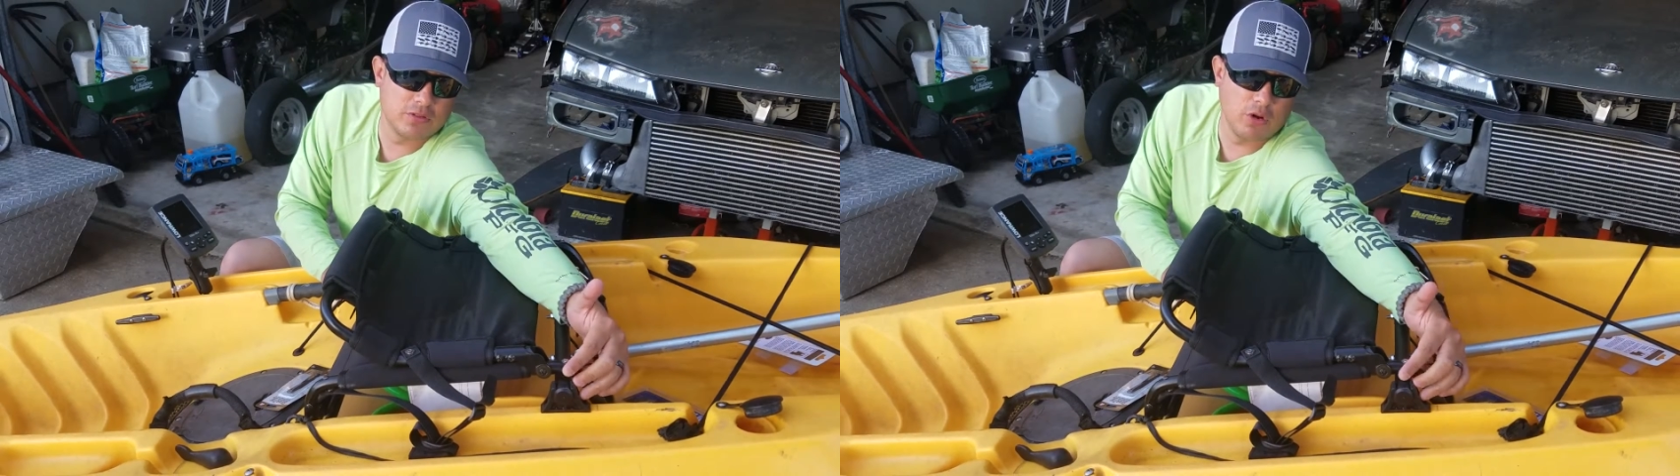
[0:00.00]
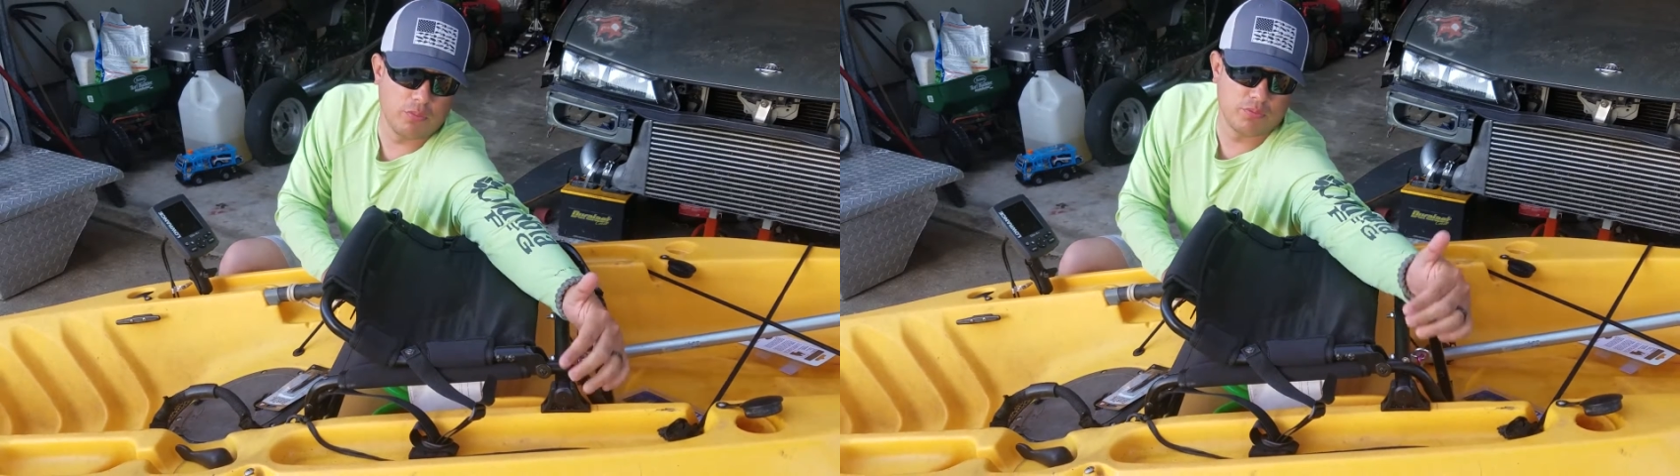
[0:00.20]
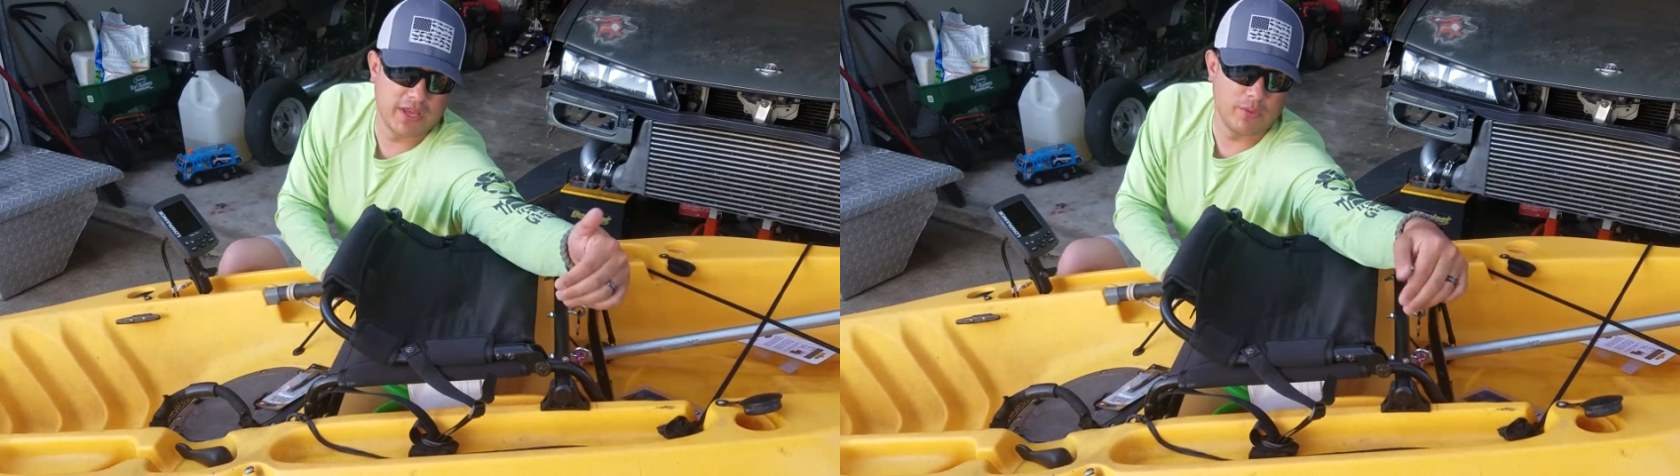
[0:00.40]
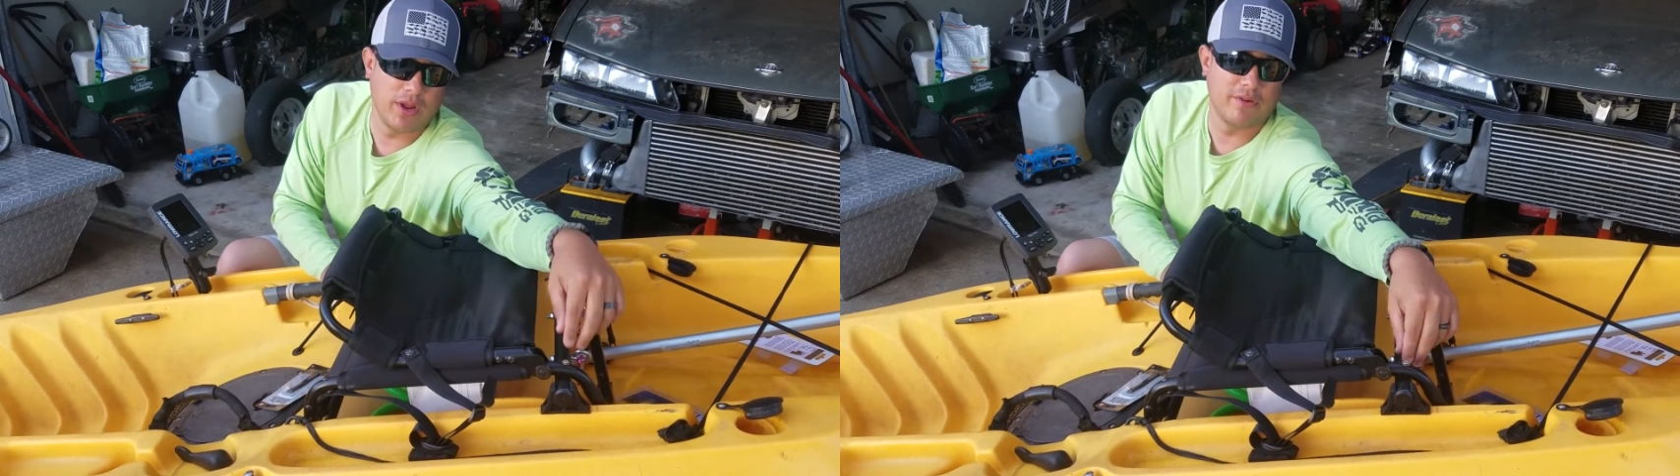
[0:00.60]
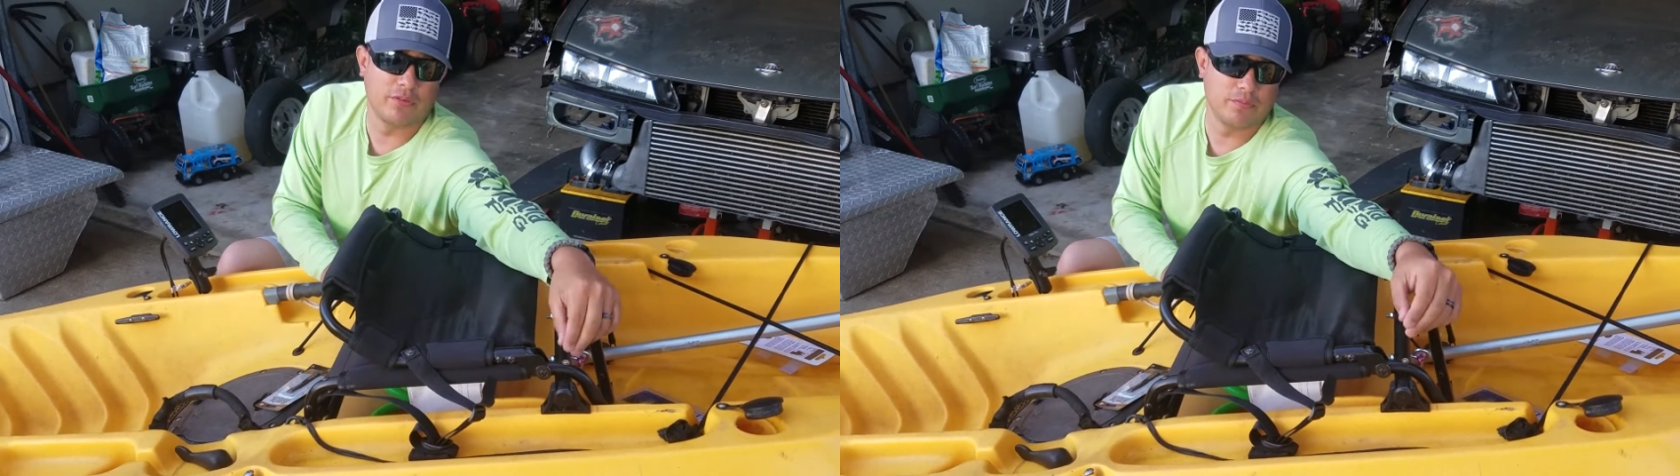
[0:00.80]
or get
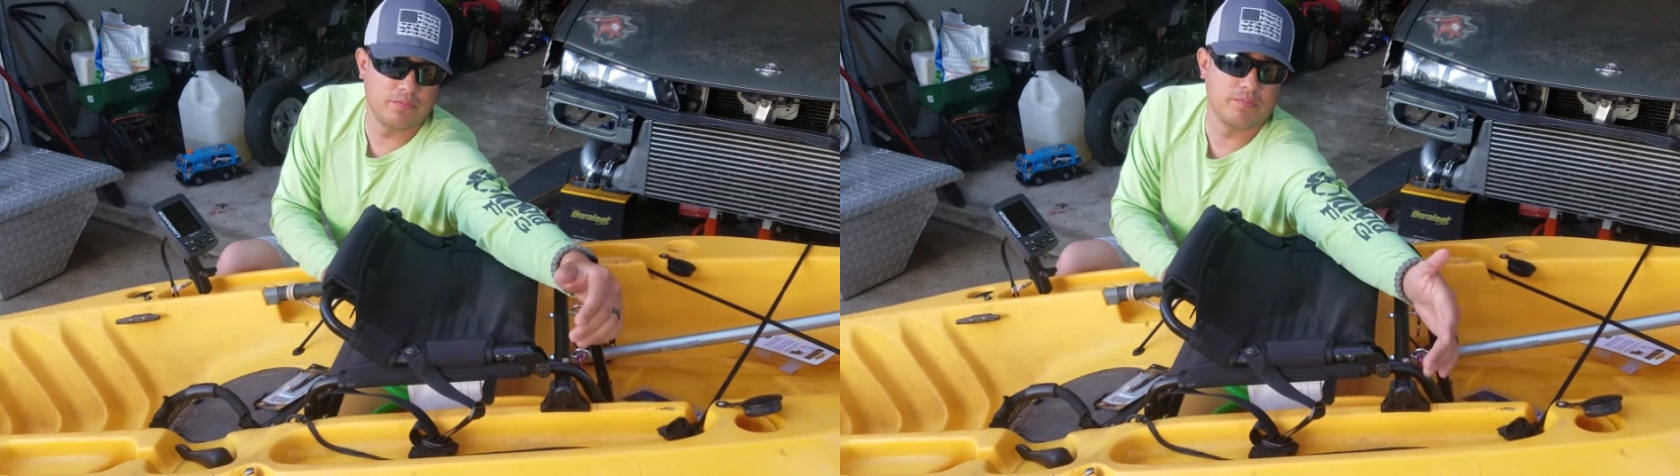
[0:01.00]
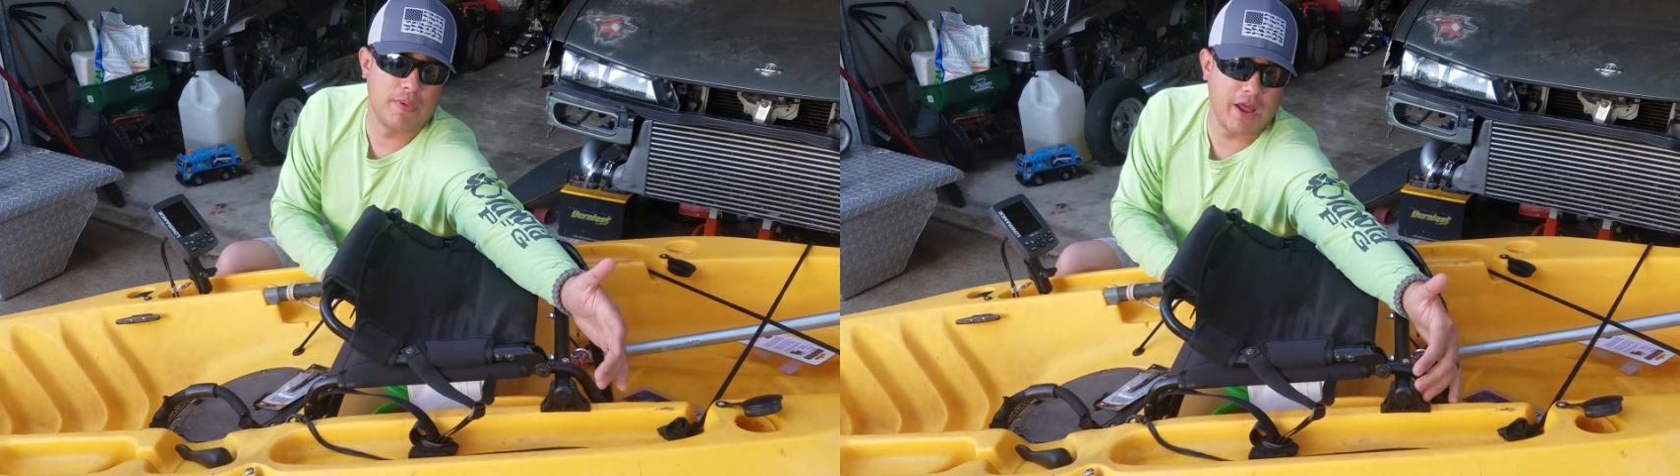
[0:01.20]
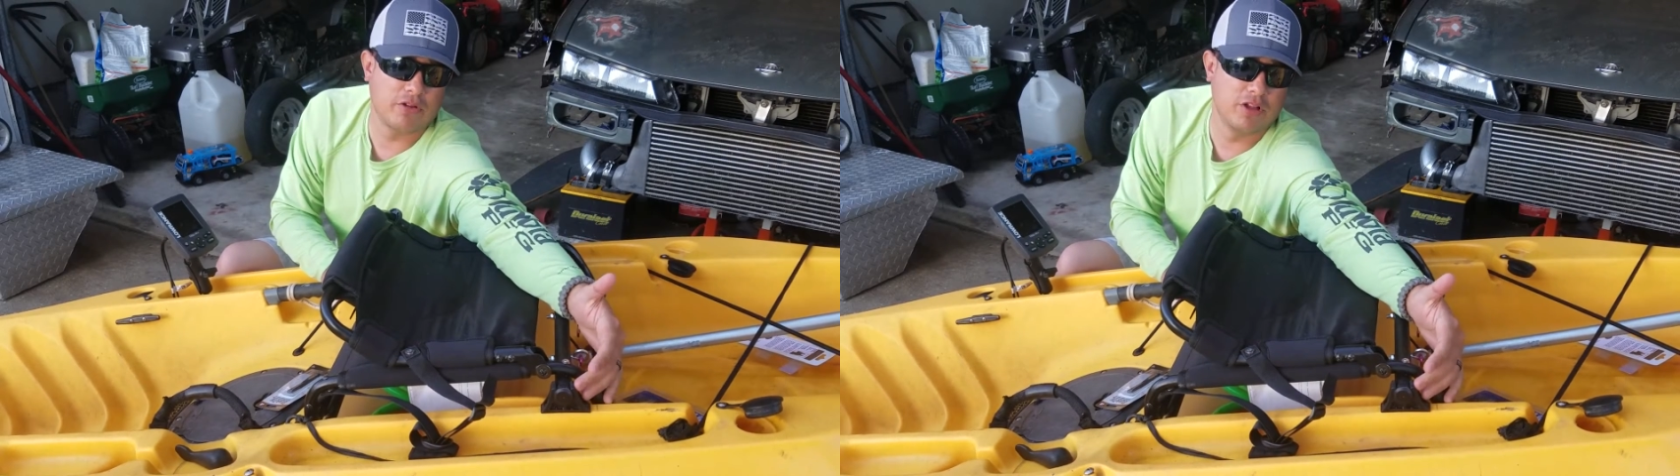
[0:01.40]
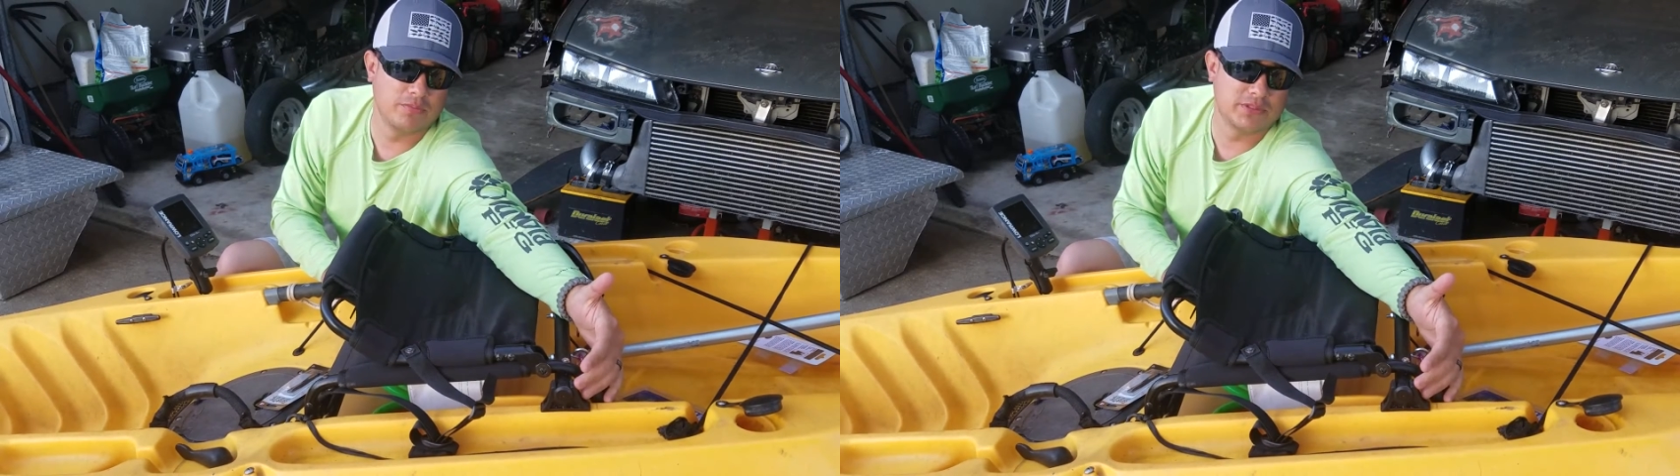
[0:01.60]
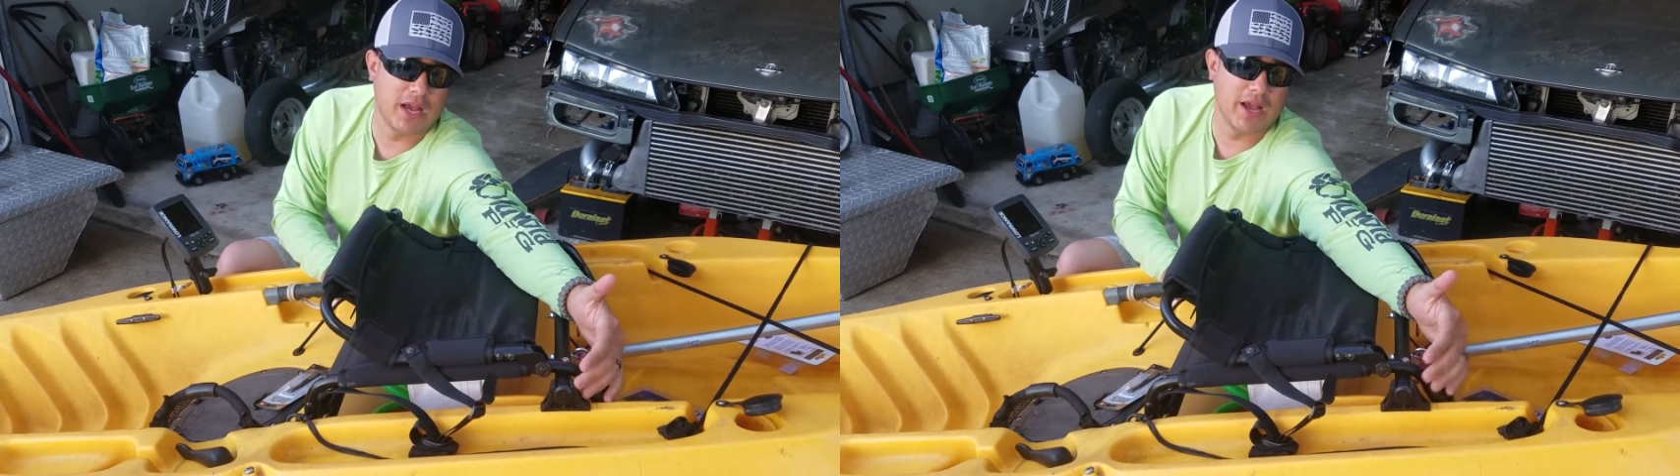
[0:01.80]
whatever paddle clip
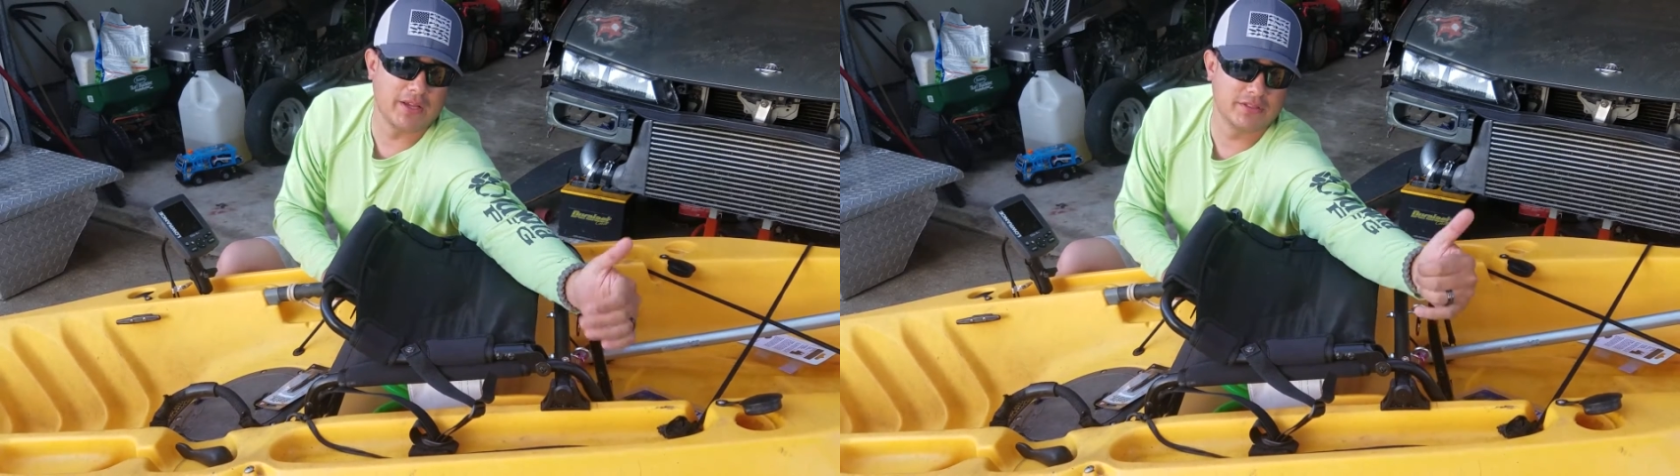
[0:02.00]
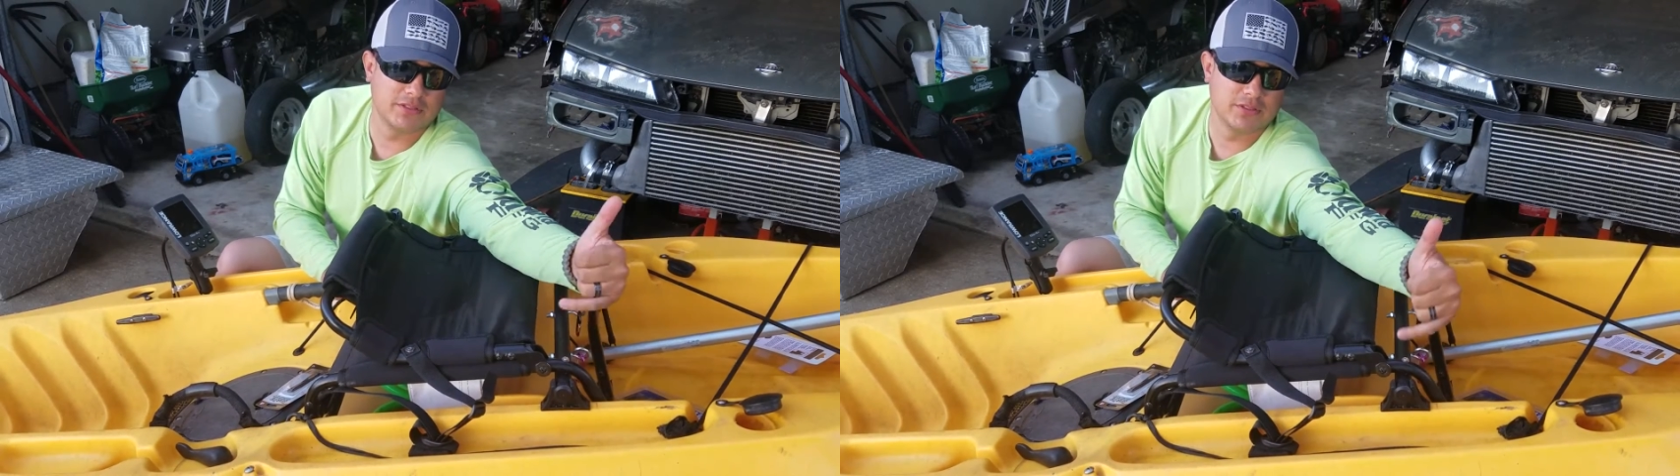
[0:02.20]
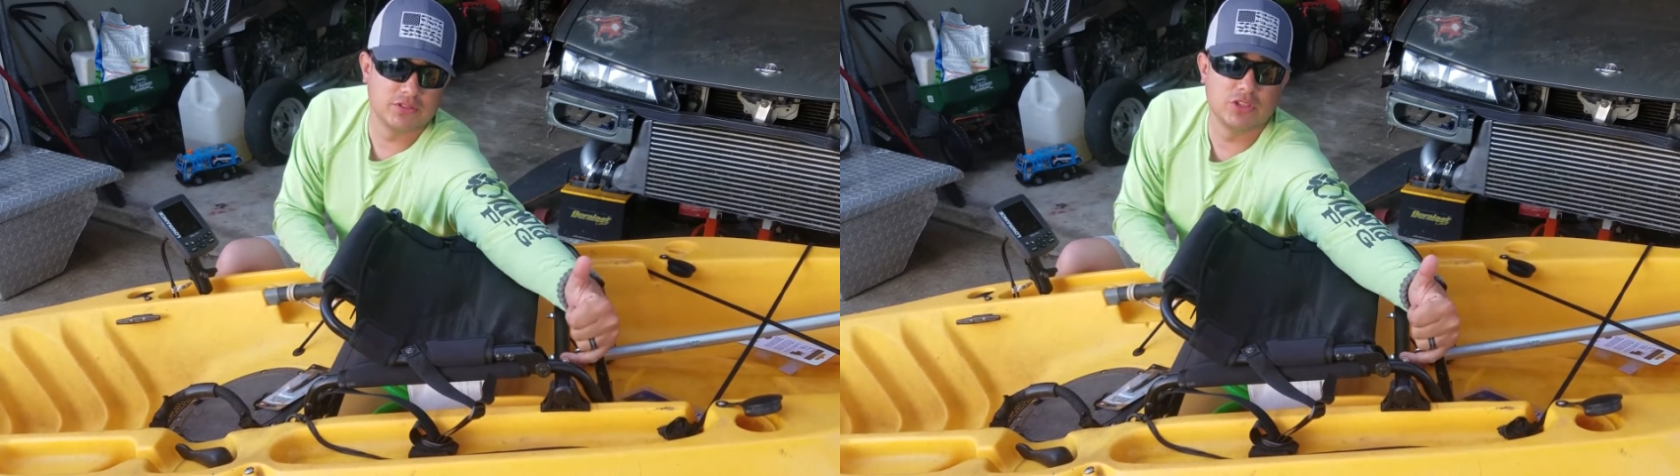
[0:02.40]
size